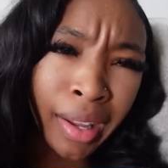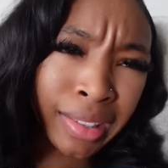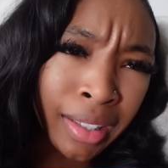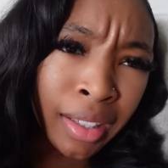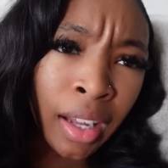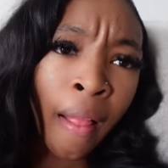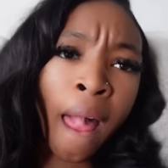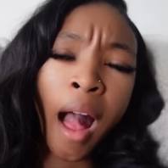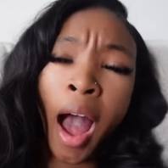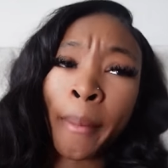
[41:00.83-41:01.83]
that's good
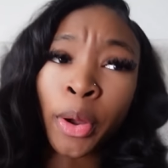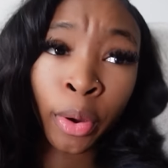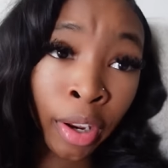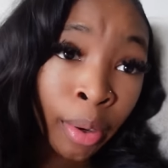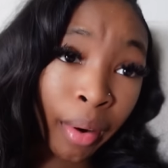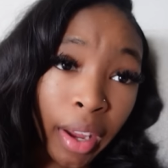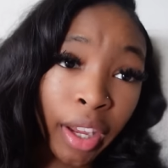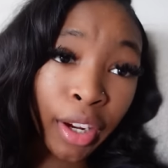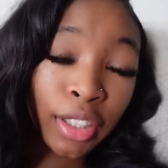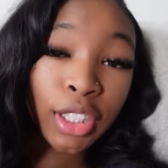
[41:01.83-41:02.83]
I'm going to end it right
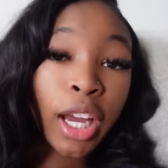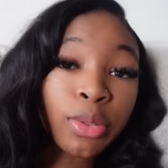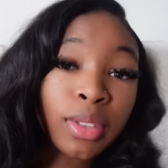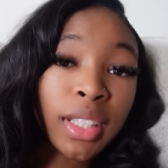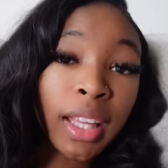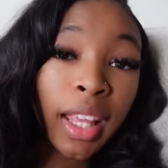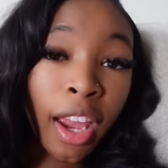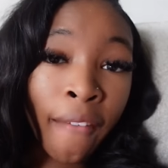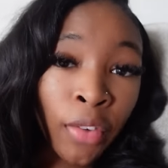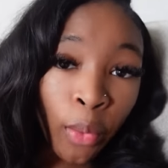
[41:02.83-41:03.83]
here. So I just want to say thank
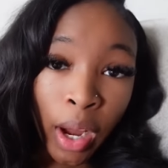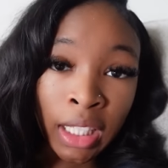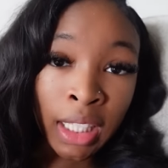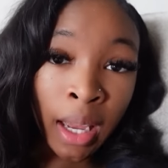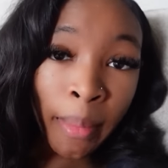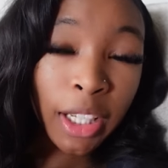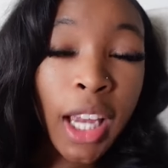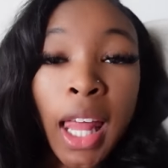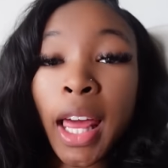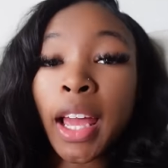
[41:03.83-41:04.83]
y'all for watching. Make
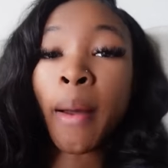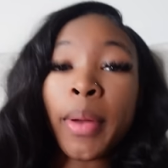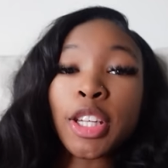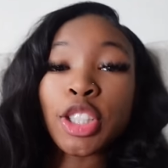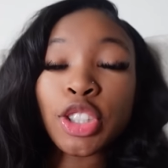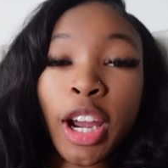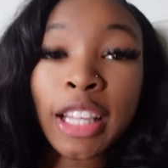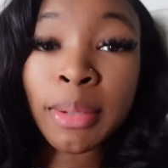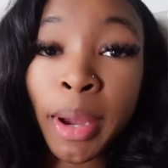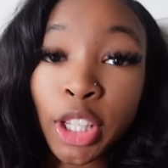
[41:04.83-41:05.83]
sure y'all like, comment, and
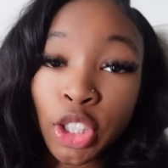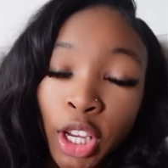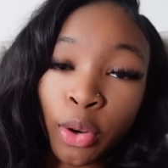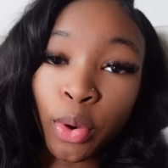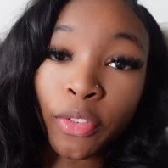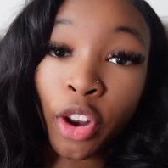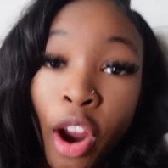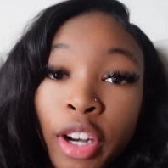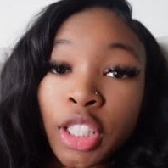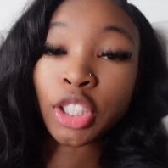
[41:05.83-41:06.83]
subscribe to my channel if you're not
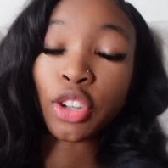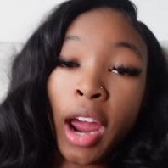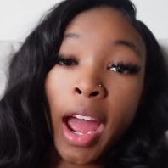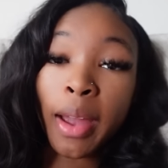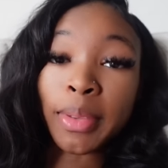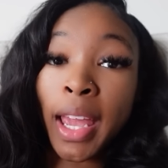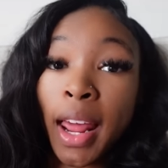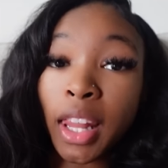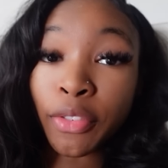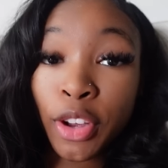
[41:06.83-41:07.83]
already subscribed. And
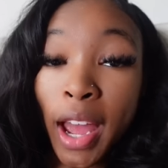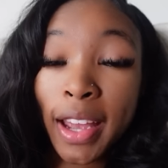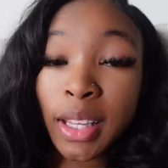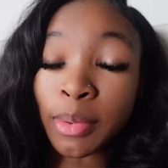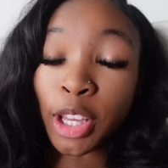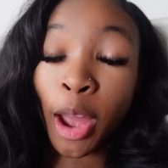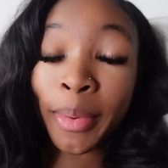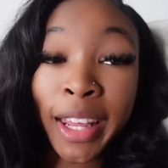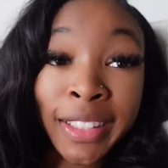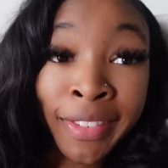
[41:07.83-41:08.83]
I love you guys. I'm going to see you in
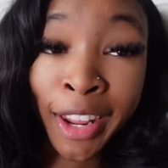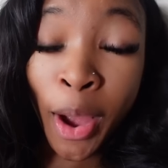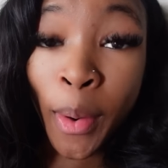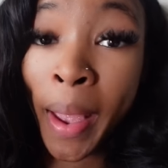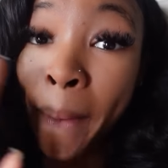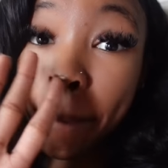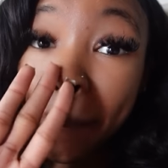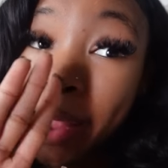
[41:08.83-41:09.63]
my next video. And